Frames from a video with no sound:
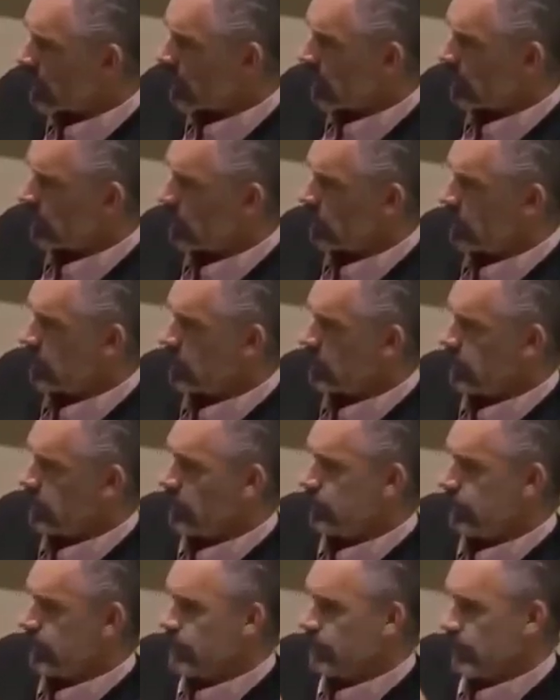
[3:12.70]
of the things I've learned
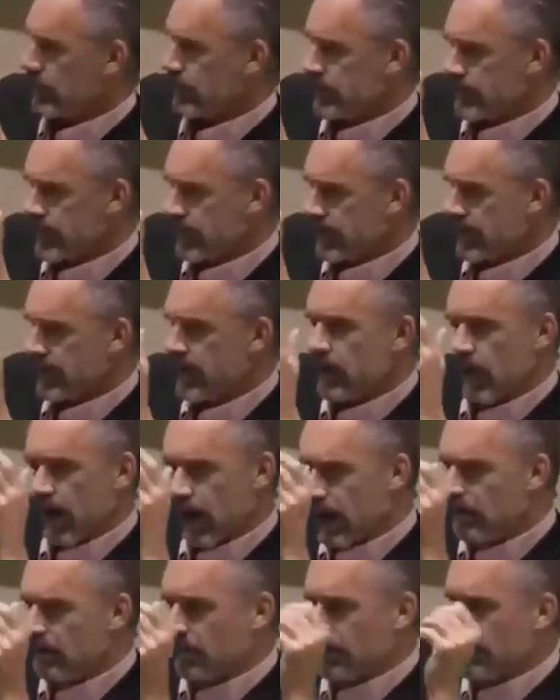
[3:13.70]
about people is that
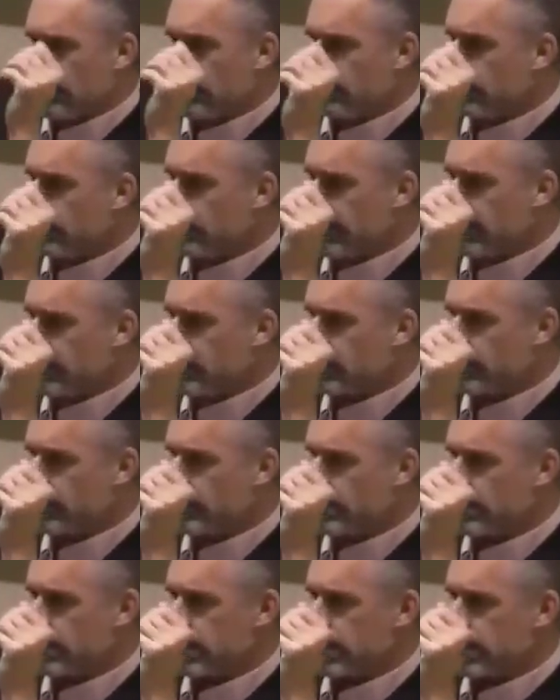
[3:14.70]
they're unbelievably
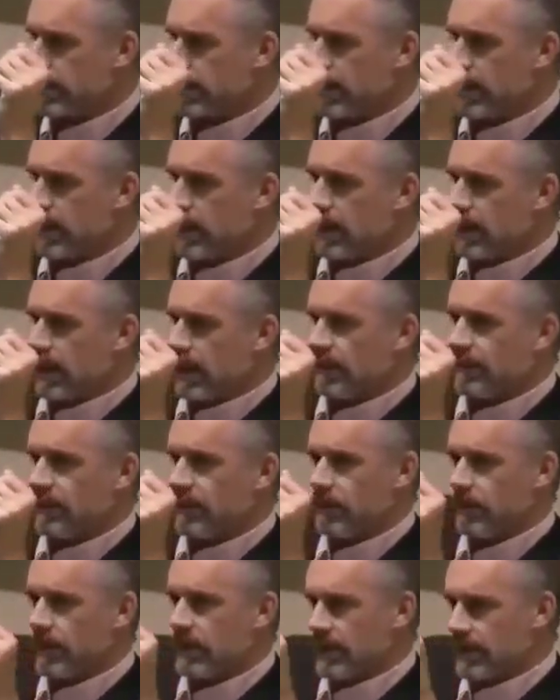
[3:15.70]
interesting.
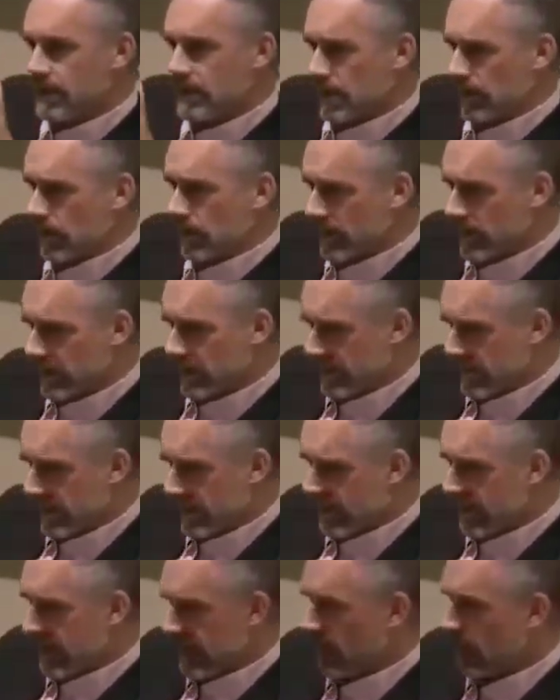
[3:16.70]
If you get someone to
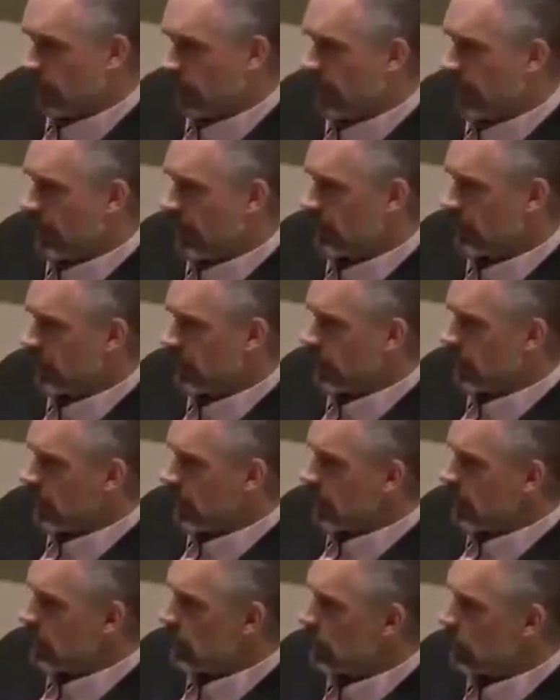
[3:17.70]
sit down and
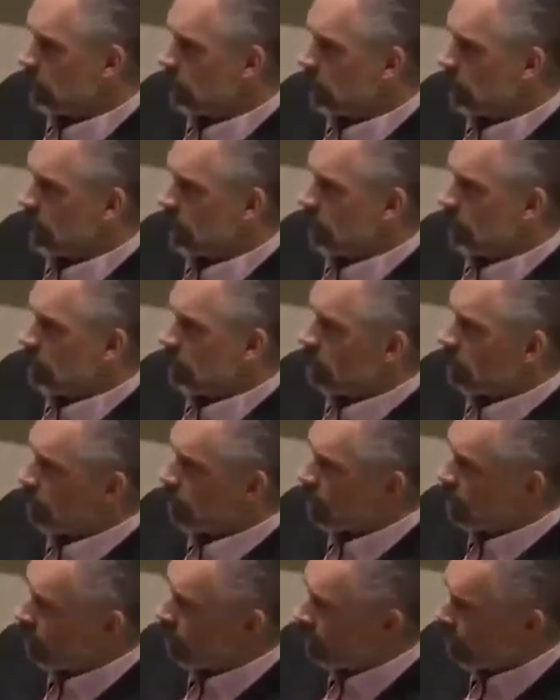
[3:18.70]
you
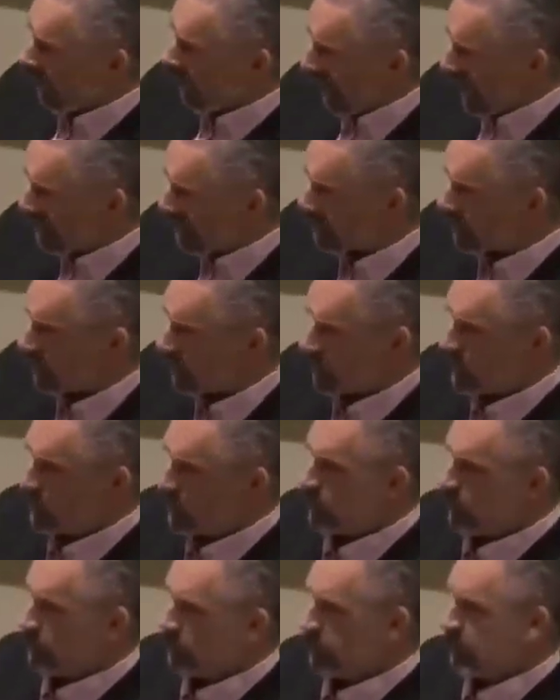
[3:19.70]
move past the
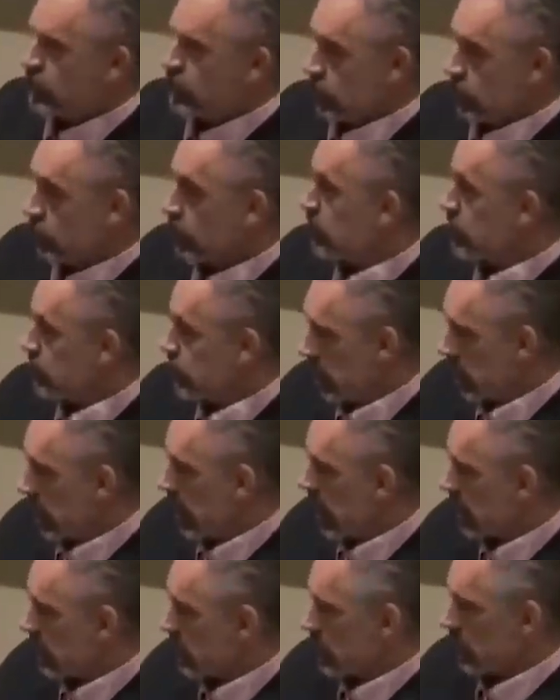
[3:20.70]
superficial, which you
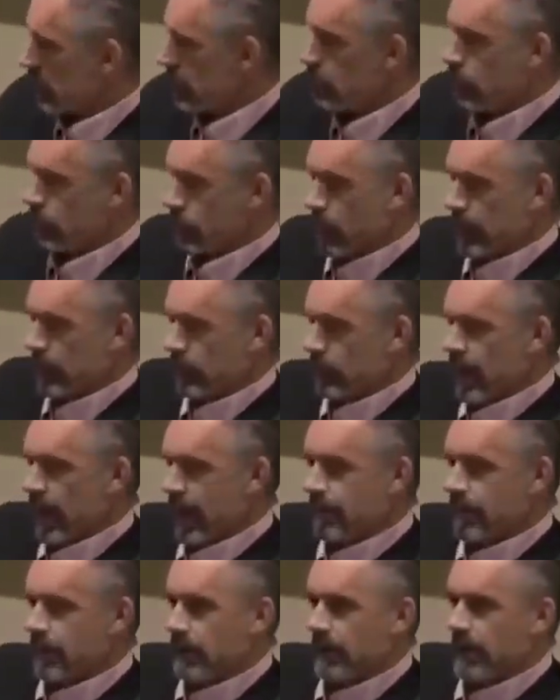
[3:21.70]
can actually do quite
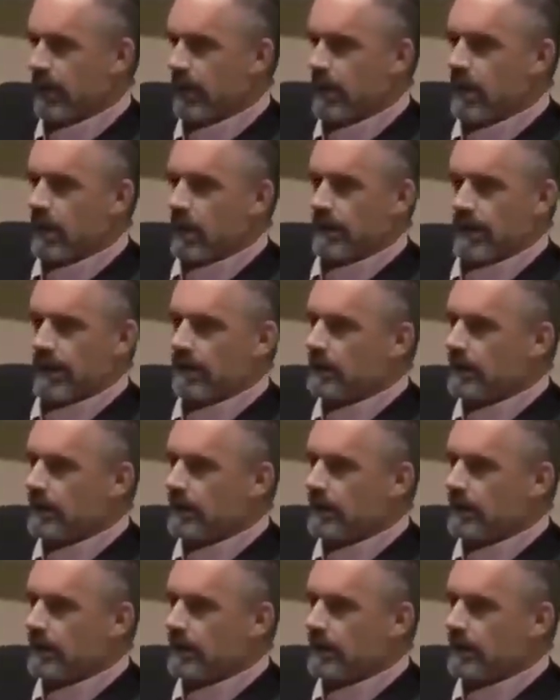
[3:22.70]
rapidly,